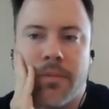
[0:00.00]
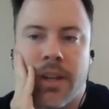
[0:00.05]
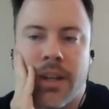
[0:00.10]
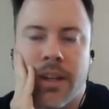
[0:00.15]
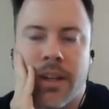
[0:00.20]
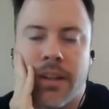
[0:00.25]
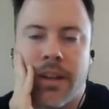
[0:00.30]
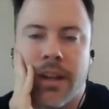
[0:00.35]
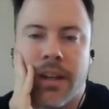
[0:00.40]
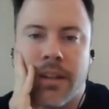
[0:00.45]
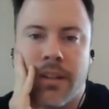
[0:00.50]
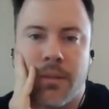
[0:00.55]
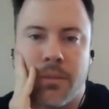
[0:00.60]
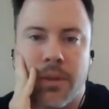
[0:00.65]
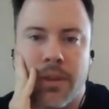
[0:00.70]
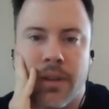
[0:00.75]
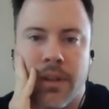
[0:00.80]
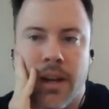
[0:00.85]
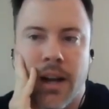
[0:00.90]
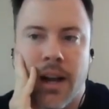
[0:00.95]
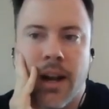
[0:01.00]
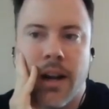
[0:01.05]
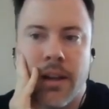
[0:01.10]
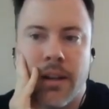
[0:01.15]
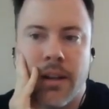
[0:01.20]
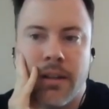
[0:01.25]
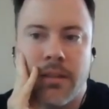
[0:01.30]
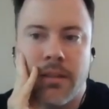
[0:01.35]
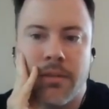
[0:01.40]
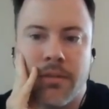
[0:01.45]
I connected with a
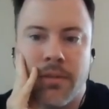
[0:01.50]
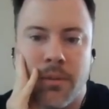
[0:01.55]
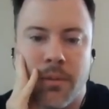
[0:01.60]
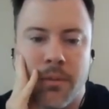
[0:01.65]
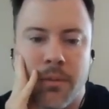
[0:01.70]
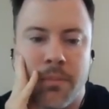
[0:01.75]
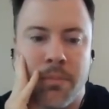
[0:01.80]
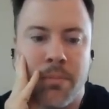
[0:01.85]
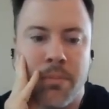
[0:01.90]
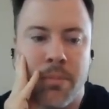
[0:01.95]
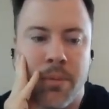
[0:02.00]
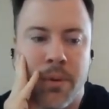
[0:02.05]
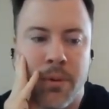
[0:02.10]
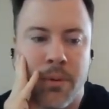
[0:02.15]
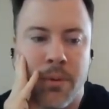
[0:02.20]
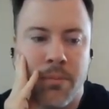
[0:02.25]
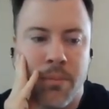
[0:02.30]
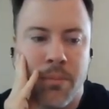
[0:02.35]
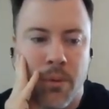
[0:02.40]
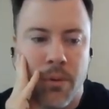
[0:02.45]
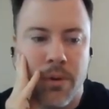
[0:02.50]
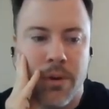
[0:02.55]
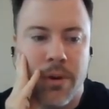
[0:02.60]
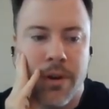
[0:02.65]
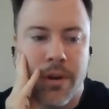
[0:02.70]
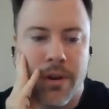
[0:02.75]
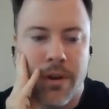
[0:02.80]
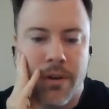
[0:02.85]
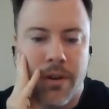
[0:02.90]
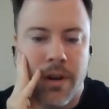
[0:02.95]
guy for the Port
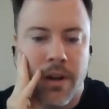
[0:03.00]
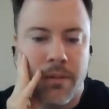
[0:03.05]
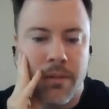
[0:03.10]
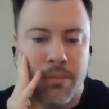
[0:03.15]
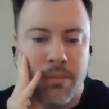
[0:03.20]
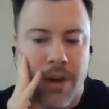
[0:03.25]
Huron